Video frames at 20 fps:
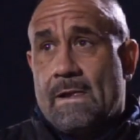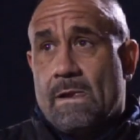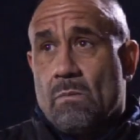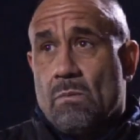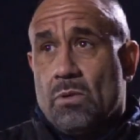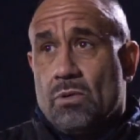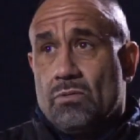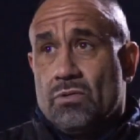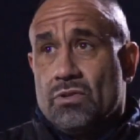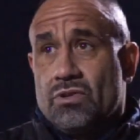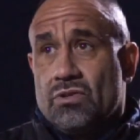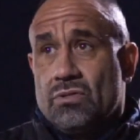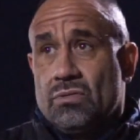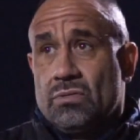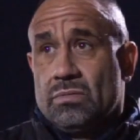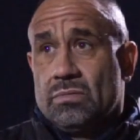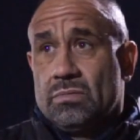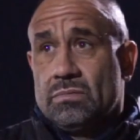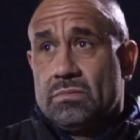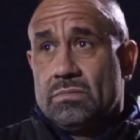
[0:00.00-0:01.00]
what Russell,
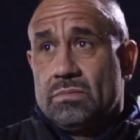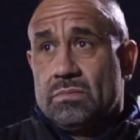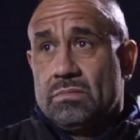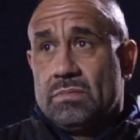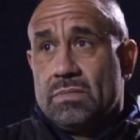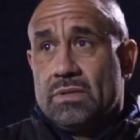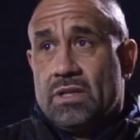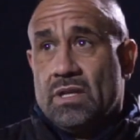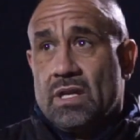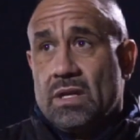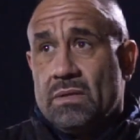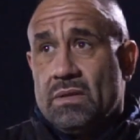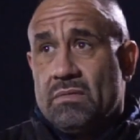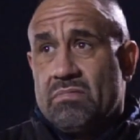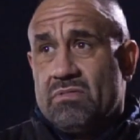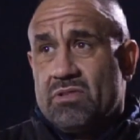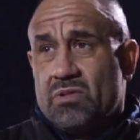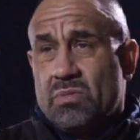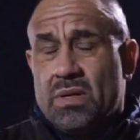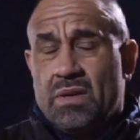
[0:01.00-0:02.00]
the
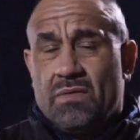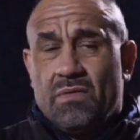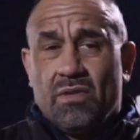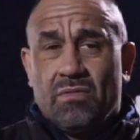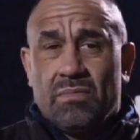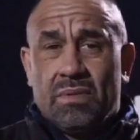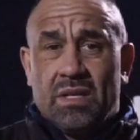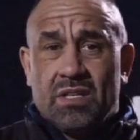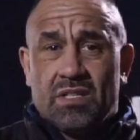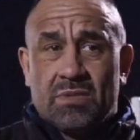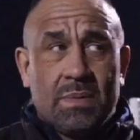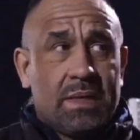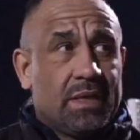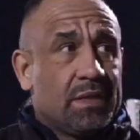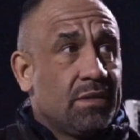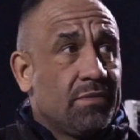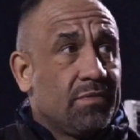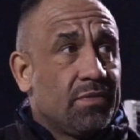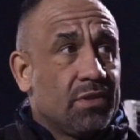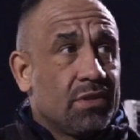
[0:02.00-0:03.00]
25-minute spell
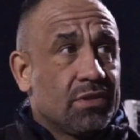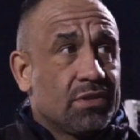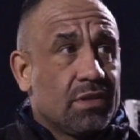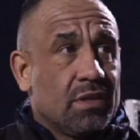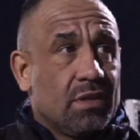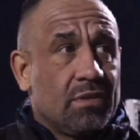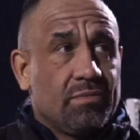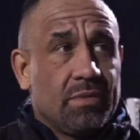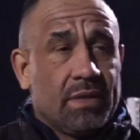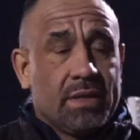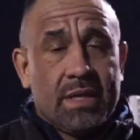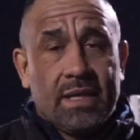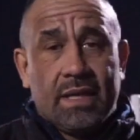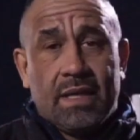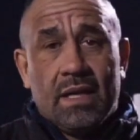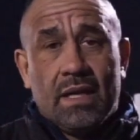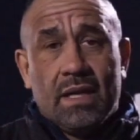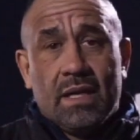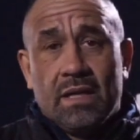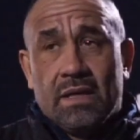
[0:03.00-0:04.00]
in the first half where they
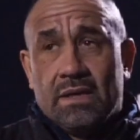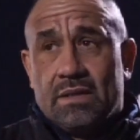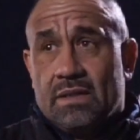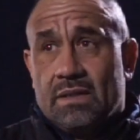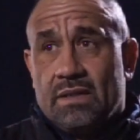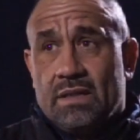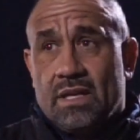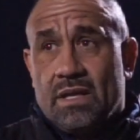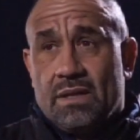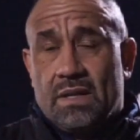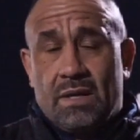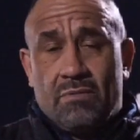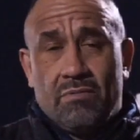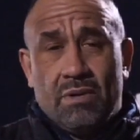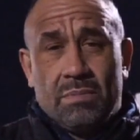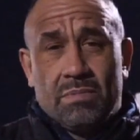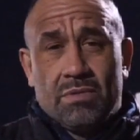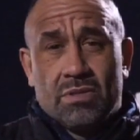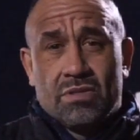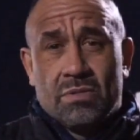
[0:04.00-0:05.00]

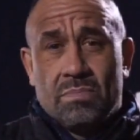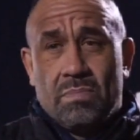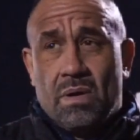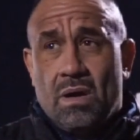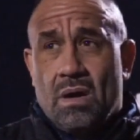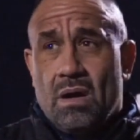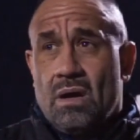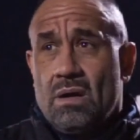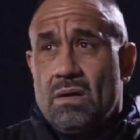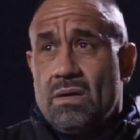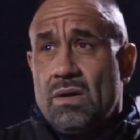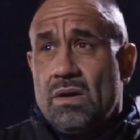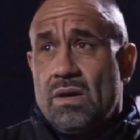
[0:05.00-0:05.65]
ripped us apart.